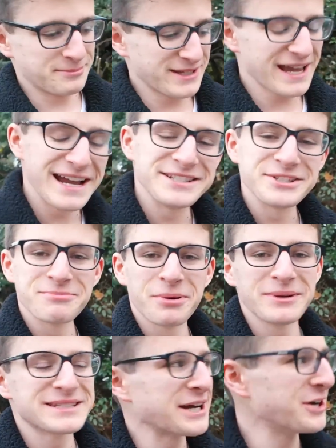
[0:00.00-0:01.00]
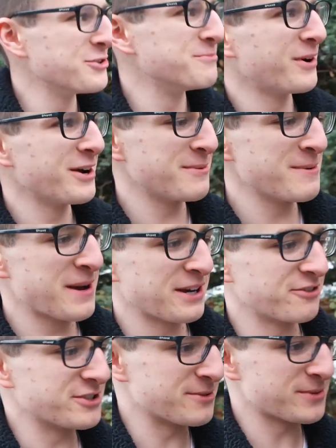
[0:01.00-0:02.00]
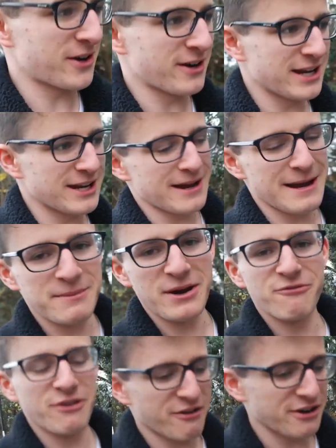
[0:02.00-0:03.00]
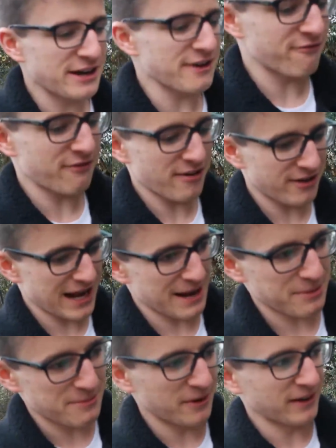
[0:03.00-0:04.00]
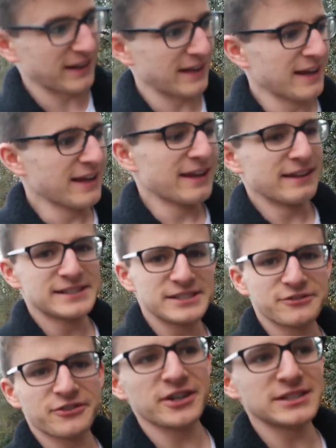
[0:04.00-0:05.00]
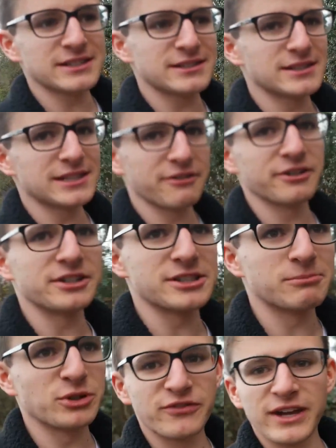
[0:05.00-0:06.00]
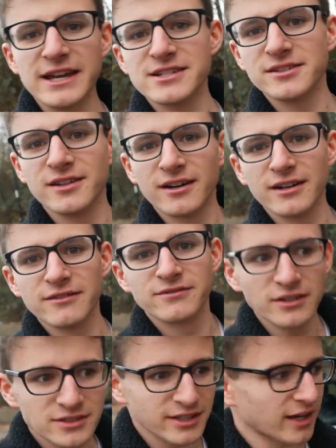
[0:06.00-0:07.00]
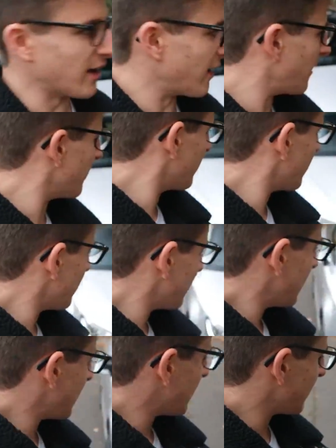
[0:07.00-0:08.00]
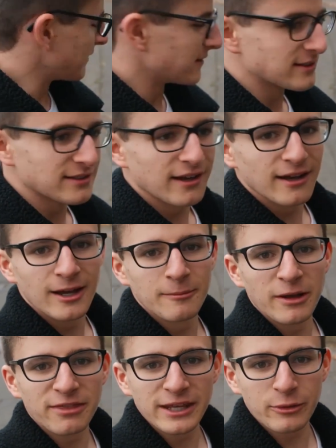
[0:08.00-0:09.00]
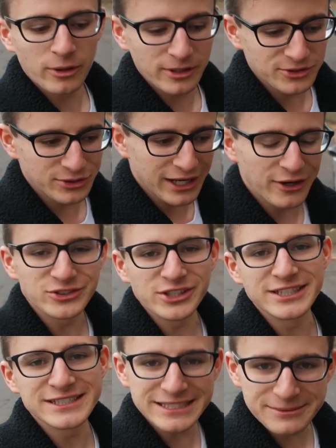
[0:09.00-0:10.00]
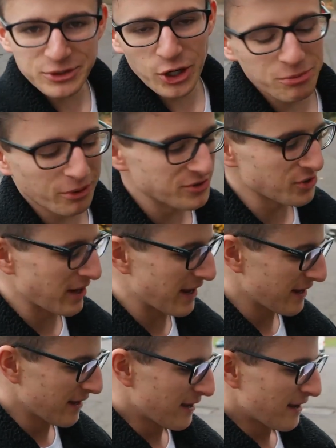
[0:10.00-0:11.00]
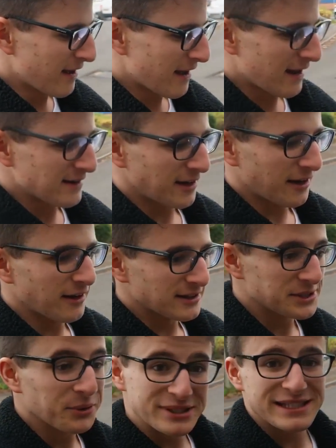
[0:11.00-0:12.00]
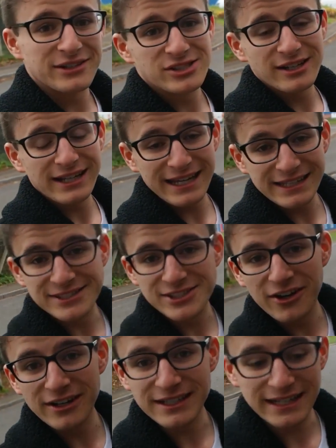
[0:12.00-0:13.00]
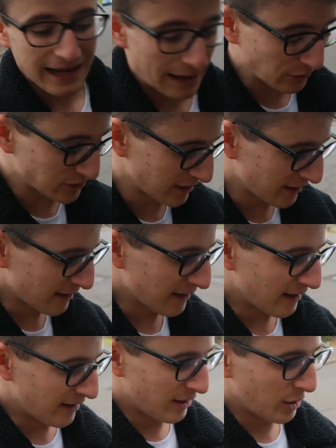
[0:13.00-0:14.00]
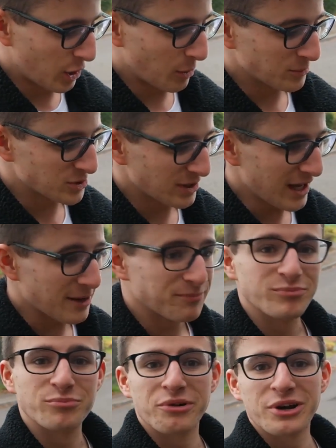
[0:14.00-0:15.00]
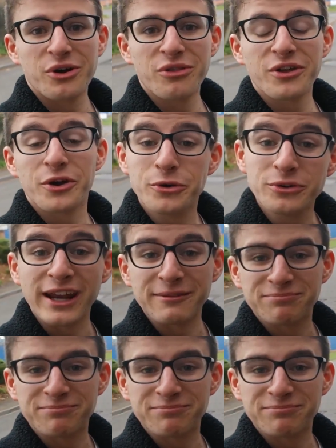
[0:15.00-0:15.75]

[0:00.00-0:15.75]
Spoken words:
But yeah, as you can probably tell by my mannerisms, I am a very, very happy bunny. This is the first serious modification that I've done to the car. And I think what I'm going to do now is I'm going to stick some GoPros on it and see what it sounds like inside and out. So yeah, bring on the hooning.